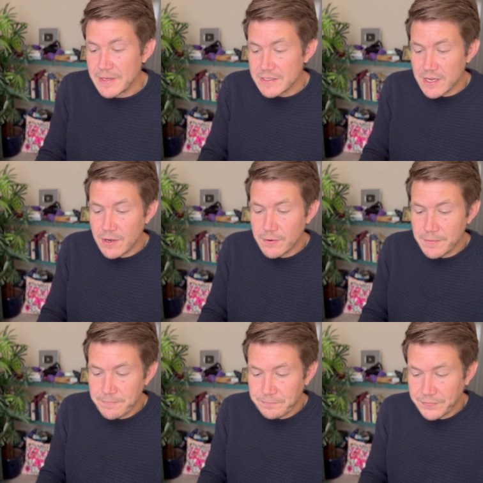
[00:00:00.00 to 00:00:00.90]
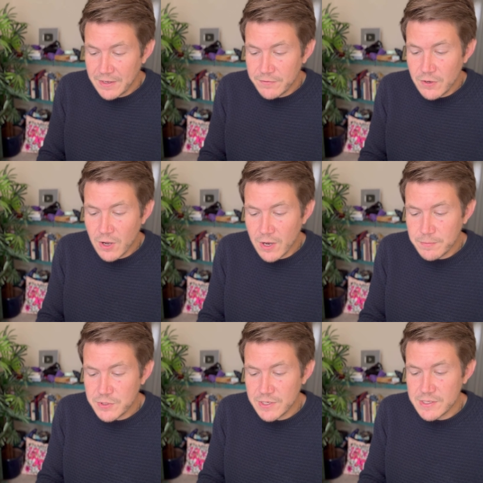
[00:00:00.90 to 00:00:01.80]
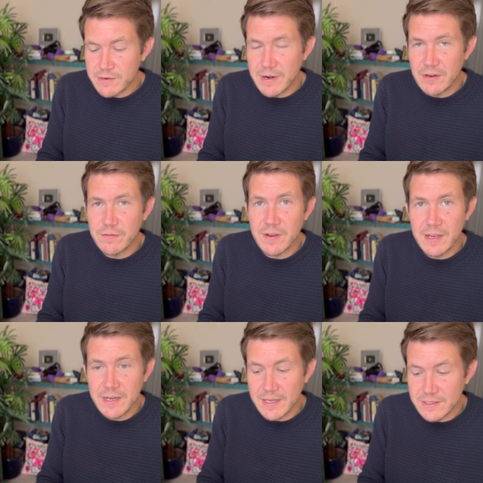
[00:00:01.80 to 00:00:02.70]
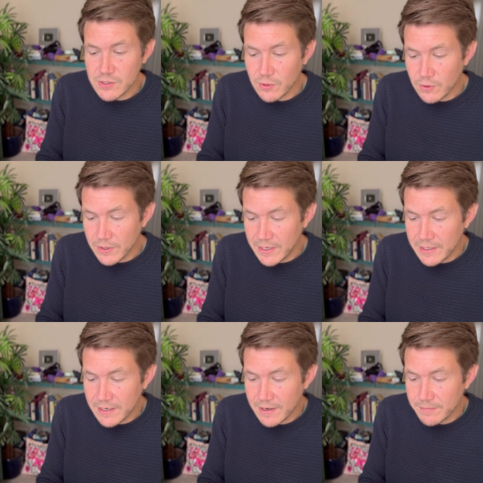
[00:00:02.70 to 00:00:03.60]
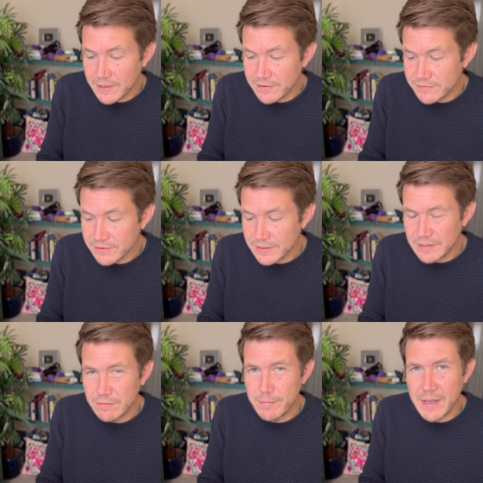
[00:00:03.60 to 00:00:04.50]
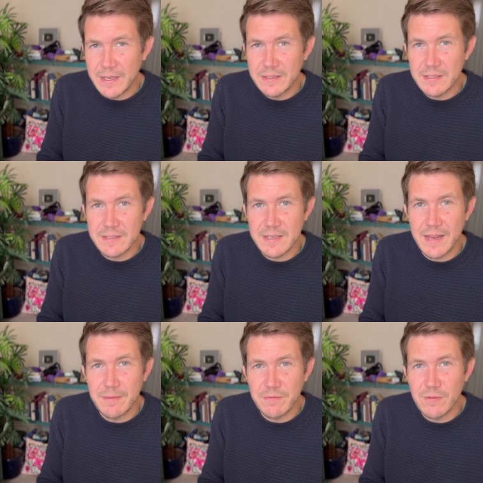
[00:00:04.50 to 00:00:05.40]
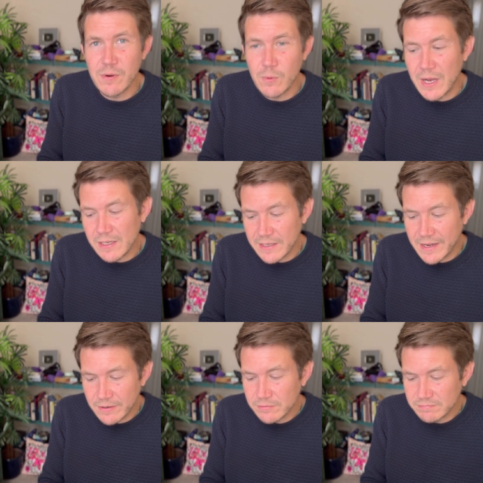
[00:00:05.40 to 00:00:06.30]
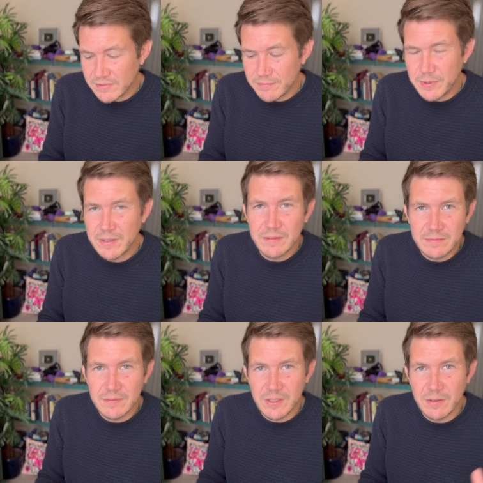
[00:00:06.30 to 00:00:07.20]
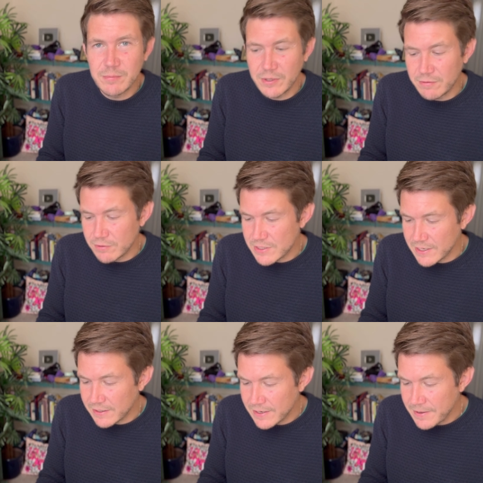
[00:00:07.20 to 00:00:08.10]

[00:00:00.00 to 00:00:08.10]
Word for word: So if your options around finance or income have remained the same for a while now, they've been, you know, pretty routine,